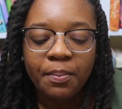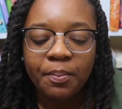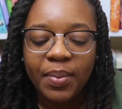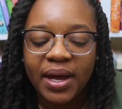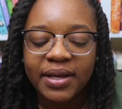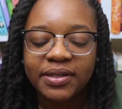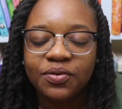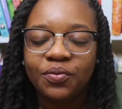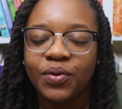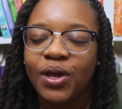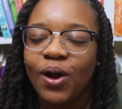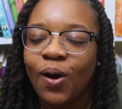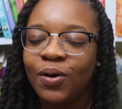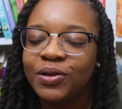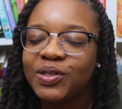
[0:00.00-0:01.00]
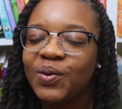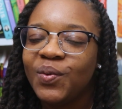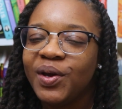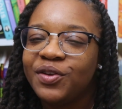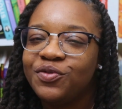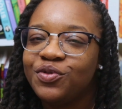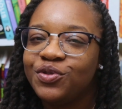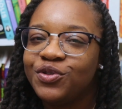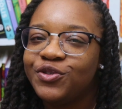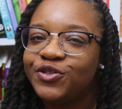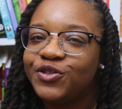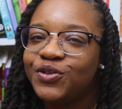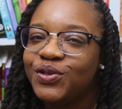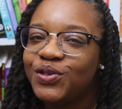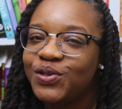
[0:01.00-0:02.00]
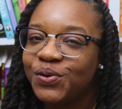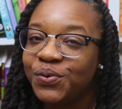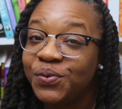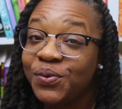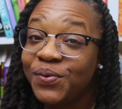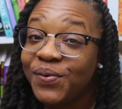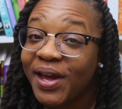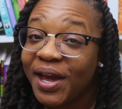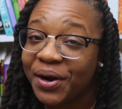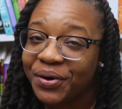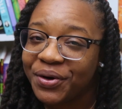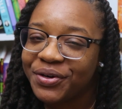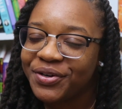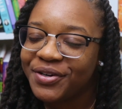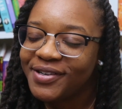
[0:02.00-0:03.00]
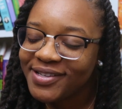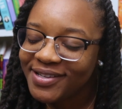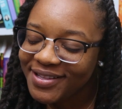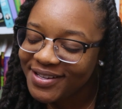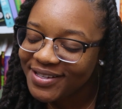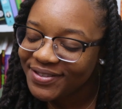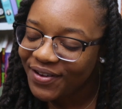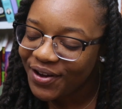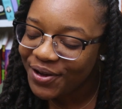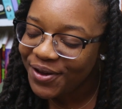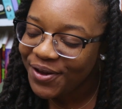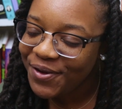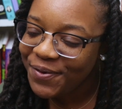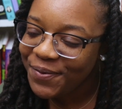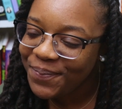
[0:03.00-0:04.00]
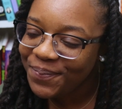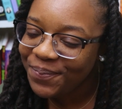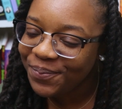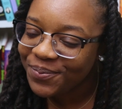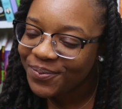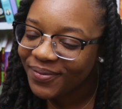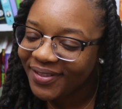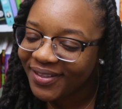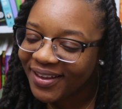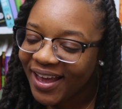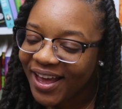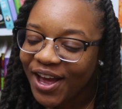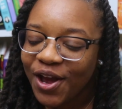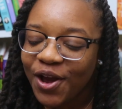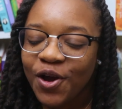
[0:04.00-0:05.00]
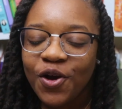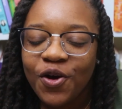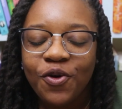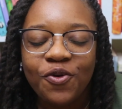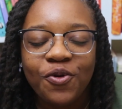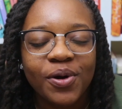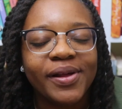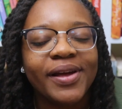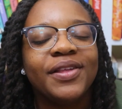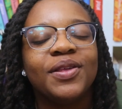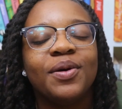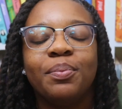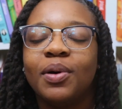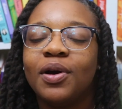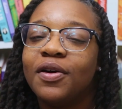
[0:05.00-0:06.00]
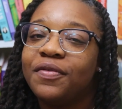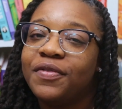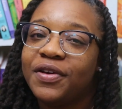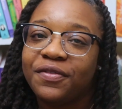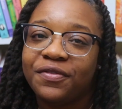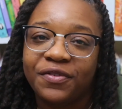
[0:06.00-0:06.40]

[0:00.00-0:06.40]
But we also are introduced to 2 new characters in this volume who are like the perfect